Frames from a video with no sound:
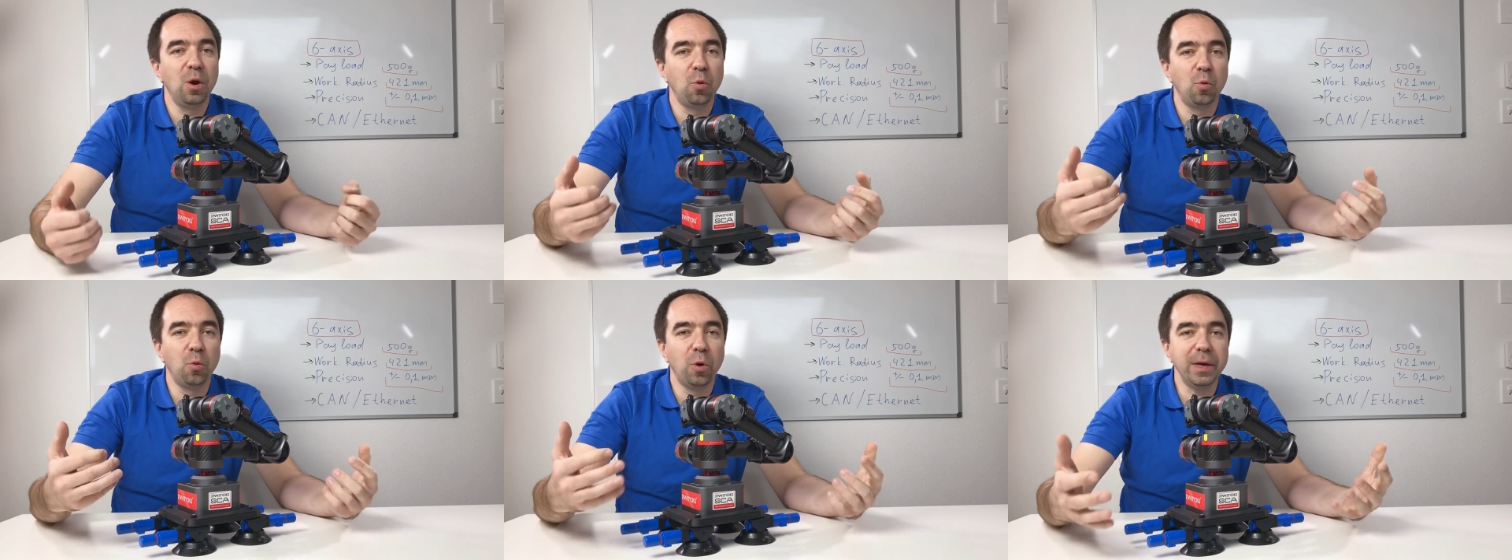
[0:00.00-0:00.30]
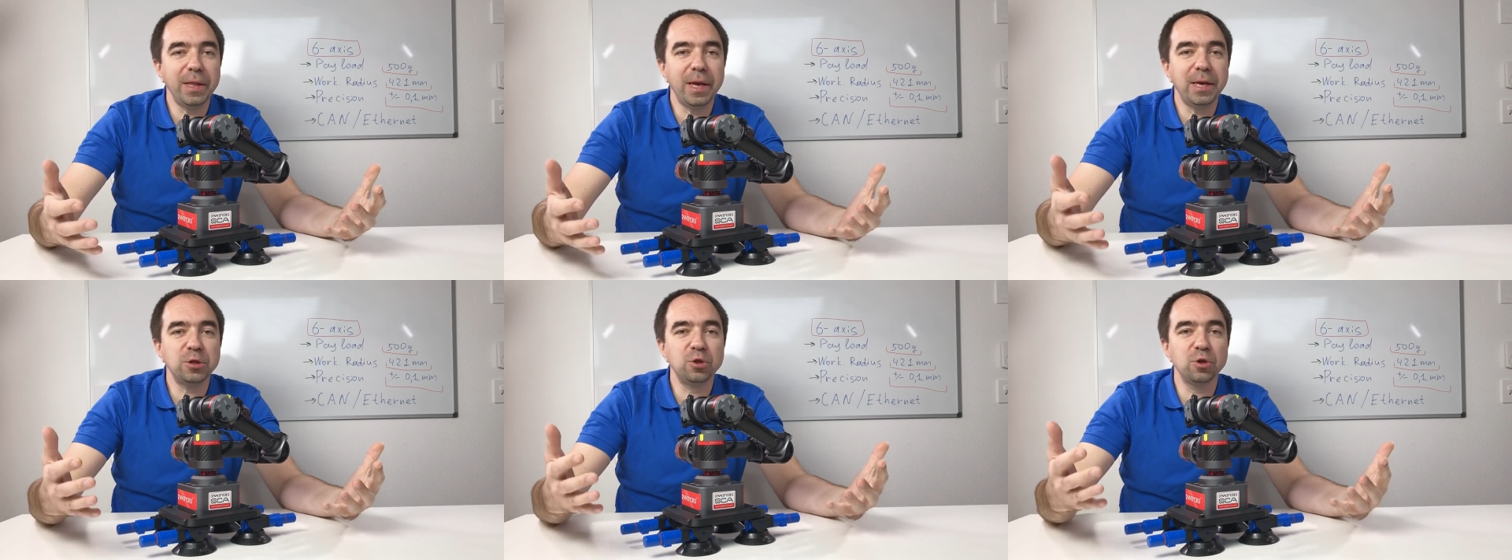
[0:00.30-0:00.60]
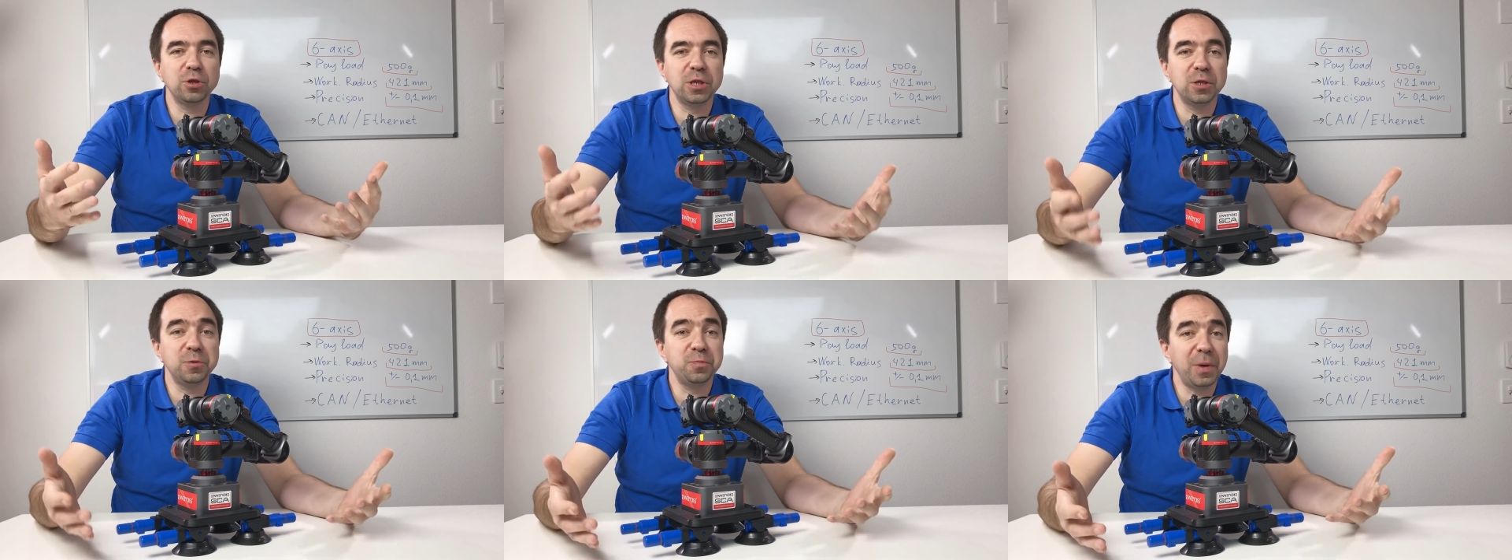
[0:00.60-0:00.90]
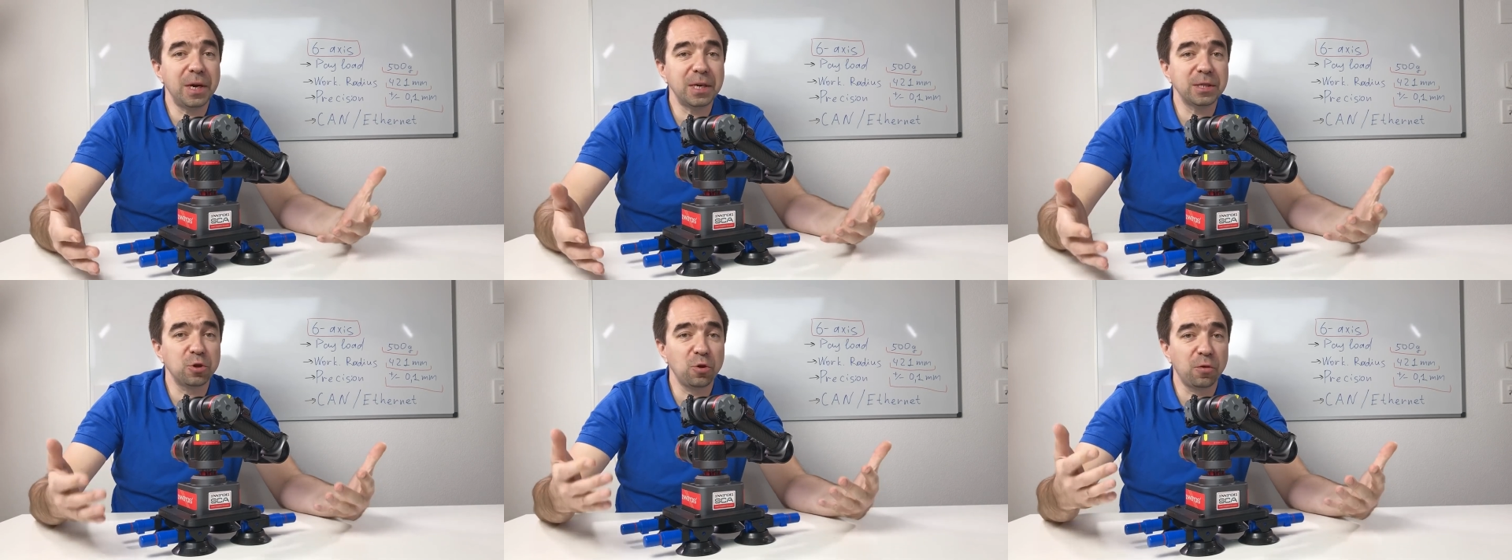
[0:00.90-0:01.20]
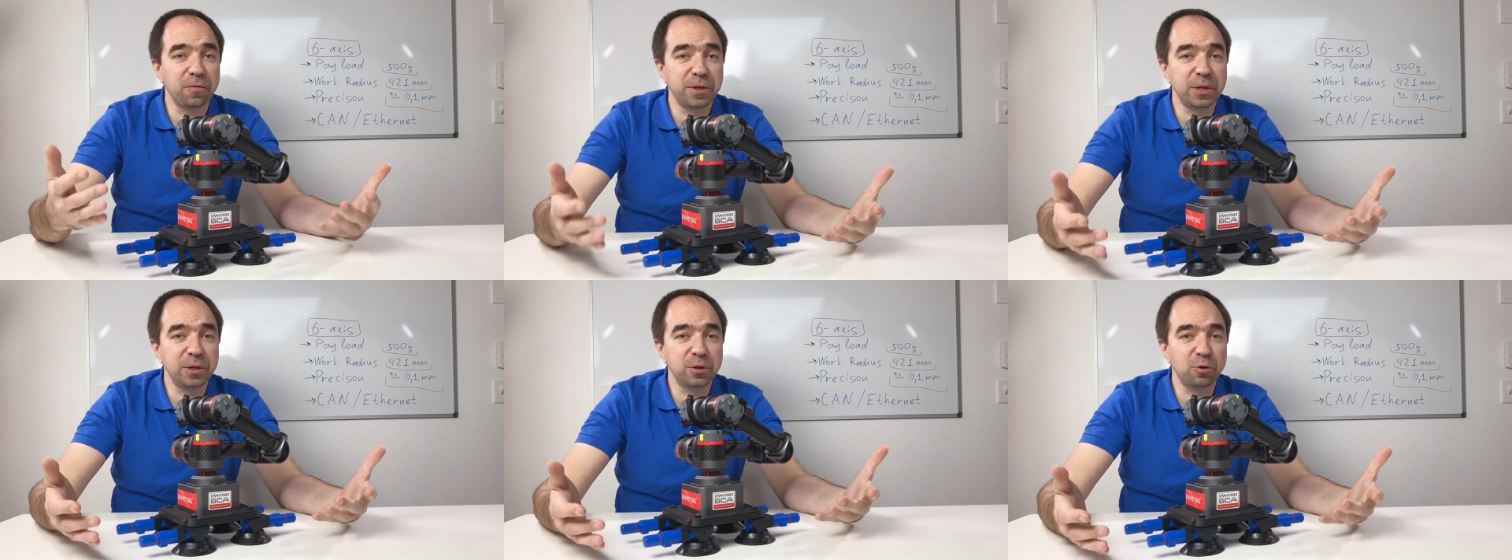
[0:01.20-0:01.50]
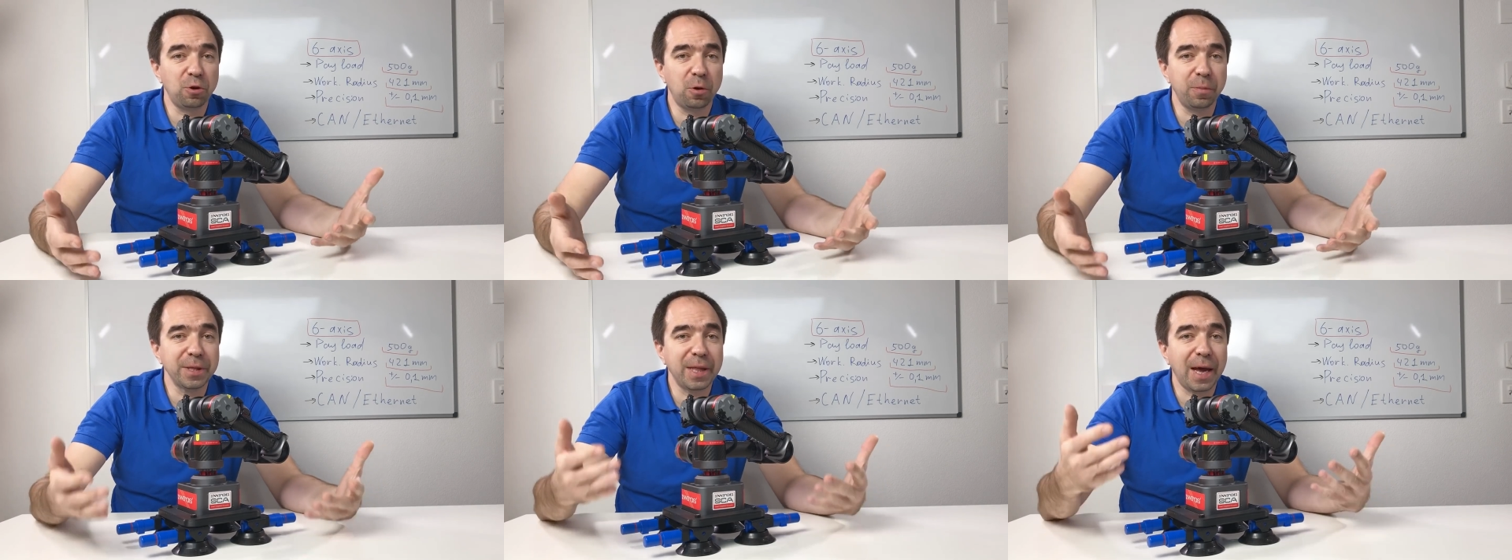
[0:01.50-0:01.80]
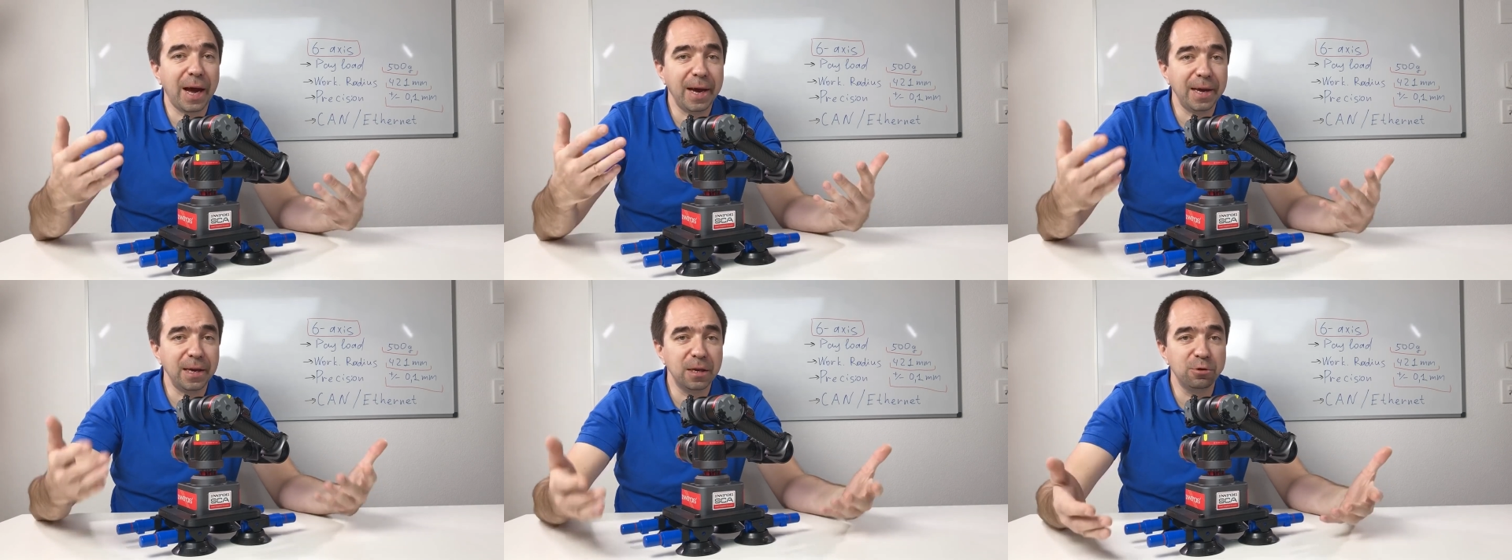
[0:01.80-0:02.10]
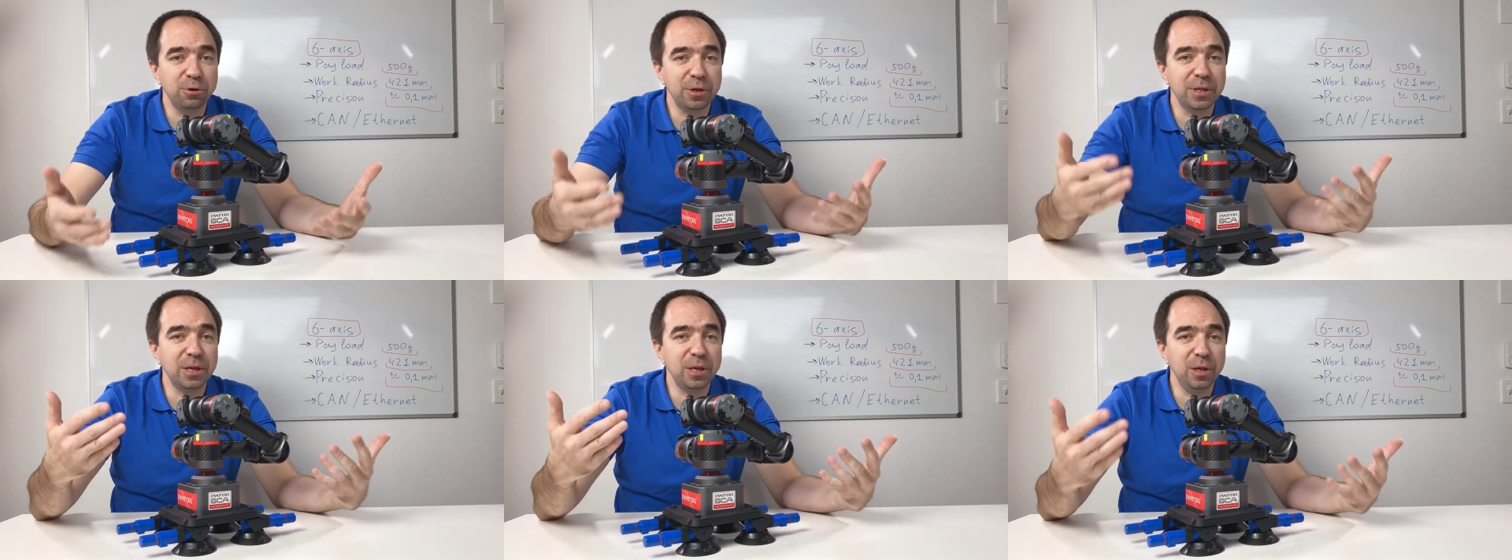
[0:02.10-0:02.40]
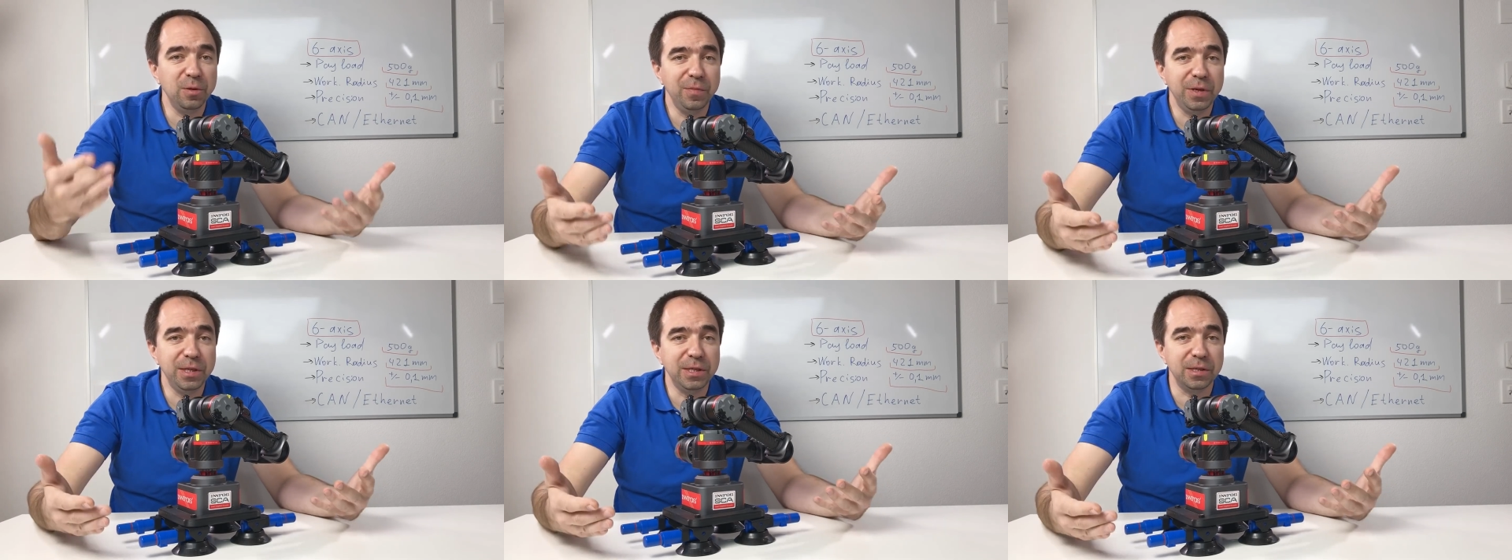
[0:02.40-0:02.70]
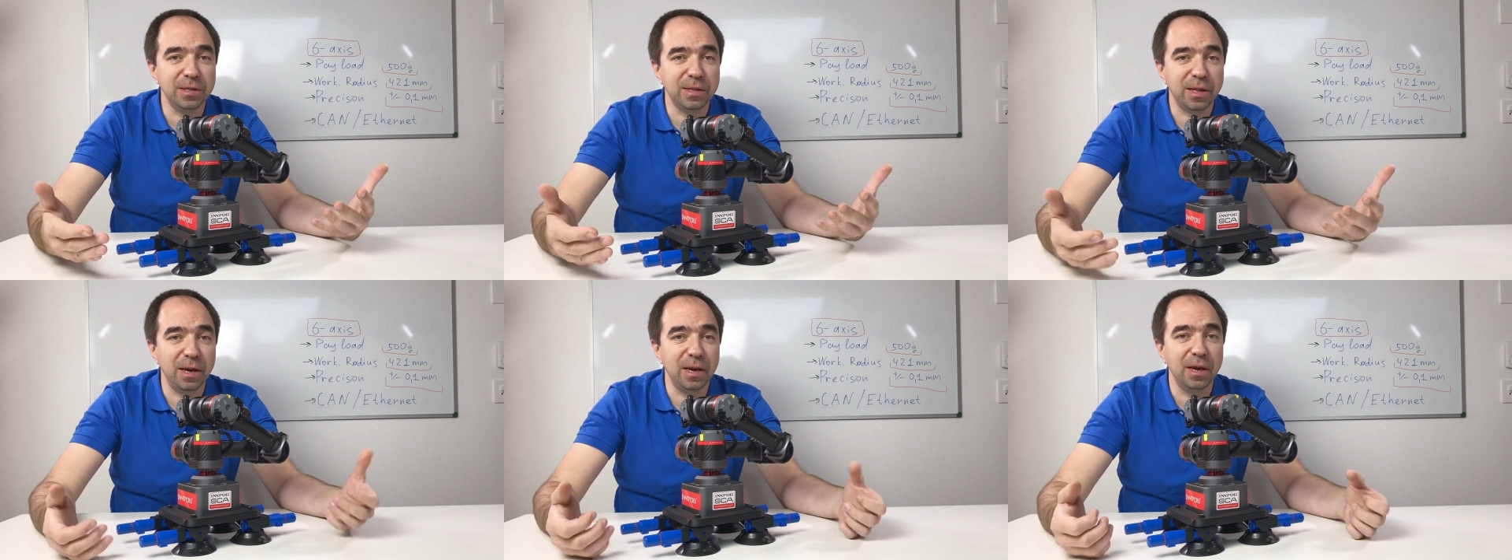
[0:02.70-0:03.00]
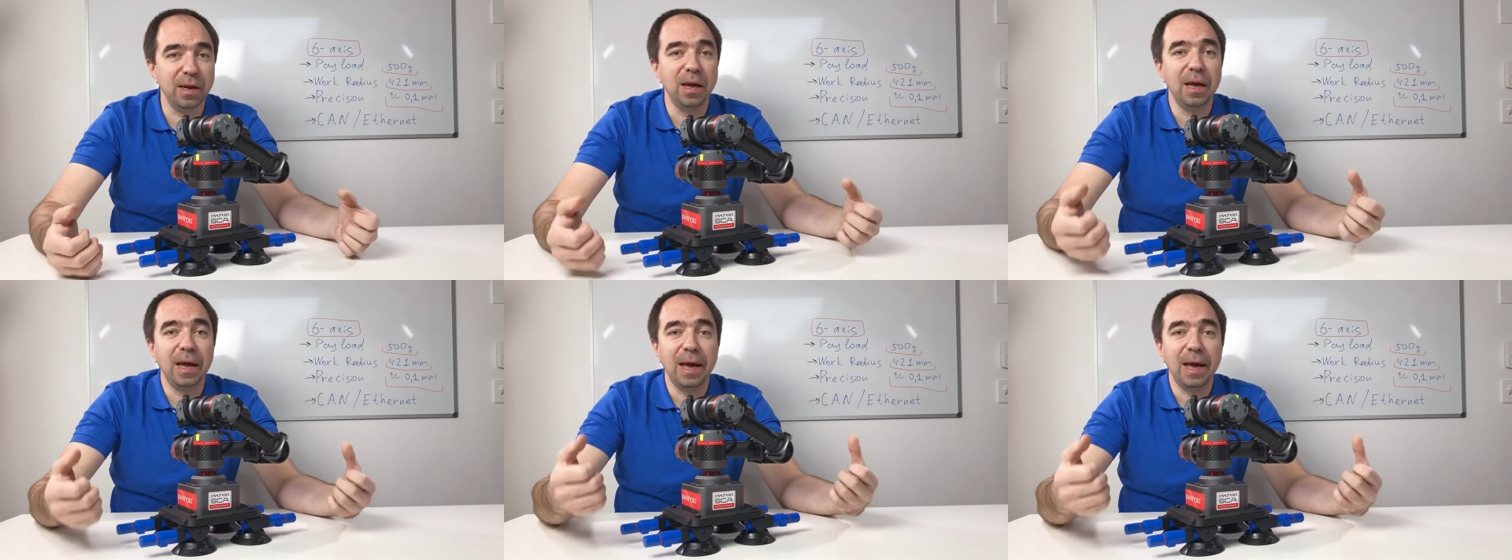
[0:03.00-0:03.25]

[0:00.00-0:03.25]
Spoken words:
When I saw the specs of this robot, I agreed immediately,